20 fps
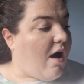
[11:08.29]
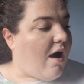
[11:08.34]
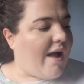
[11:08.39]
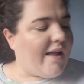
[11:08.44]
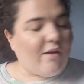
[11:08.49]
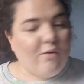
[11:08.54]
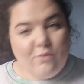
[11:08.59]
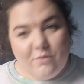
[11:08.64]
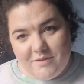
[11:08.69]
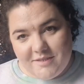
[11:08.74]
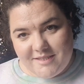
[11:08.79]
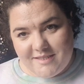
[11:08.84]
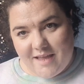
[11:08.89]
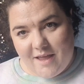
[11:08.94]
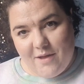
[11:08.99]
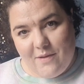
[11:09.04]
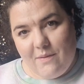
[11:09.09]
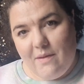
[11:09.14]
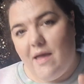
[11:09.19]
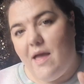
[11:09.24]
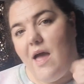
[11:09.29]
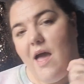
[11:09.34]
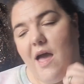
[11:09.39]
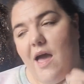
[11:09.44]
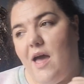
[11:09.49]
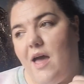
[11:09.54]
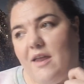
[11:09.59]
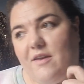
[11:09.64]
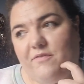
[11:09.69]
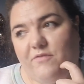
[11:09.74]
I also
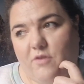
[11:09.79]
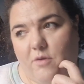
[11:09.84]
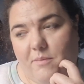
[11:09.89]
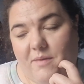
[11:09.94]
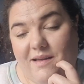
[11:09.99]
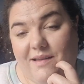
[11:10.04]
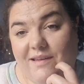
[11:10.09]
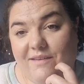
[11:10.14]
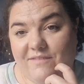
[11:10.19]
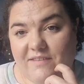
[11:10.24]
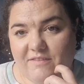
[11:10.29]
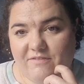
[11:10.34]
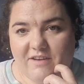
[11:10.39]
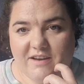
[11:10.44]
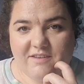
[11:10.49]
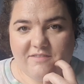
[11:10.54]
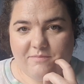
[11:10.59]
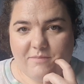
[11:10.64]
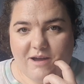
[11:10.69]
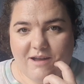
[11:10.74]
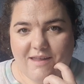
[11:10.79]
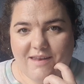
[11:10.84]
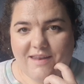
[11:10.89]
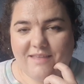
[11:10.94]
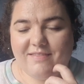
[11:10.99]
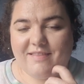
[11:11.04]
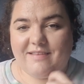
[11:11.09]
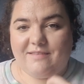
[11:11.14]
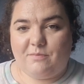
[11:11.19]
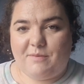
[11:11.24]
heard from a lovely friend of mine
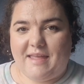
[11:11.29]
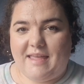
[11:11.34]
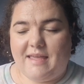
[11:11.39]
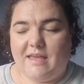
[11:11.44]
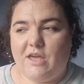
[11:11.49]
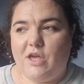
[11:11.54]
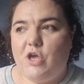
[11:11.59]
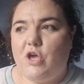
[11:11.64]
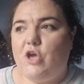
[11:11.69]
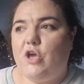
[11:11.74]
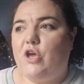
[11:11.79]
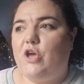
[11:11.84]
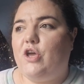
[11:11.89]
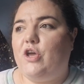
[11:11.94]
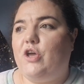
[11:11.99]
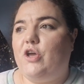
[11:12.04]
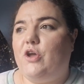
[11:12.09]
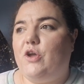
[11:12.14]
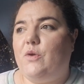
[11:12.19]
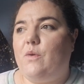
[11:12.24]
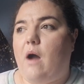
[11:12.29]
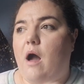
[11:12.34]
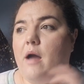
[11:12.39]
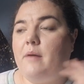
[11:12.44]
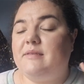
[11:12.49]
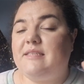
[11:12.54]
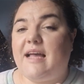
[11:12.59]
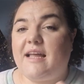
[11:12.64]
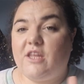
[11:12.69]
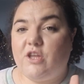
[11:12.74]
this week who I
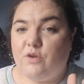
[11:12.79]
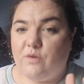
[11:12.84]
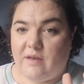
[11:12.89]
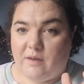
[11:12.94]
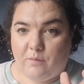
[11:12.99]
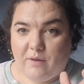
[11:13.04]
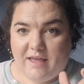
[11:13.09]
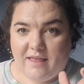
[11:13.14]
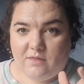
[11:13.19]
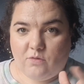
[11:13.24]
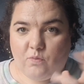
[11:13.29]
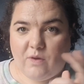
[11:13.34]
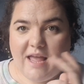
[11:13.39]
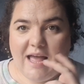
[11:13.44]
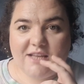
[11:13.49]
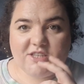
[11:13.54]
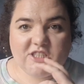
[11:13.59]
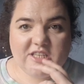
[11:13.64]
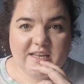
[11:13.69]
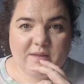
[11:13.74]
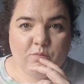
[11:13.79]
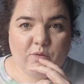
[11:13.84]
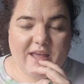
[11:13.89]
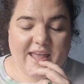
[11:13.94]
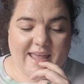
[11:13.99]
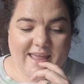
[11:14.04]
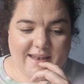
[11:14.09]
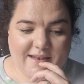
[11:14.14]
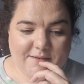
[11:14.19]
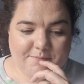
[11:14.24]
was at uni with. We actually were
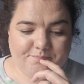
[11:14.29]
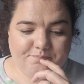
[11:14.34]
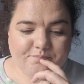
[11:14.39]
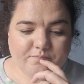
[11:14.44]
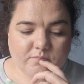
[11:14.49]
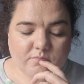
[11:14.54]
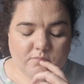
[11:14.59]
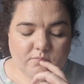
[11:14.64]
in,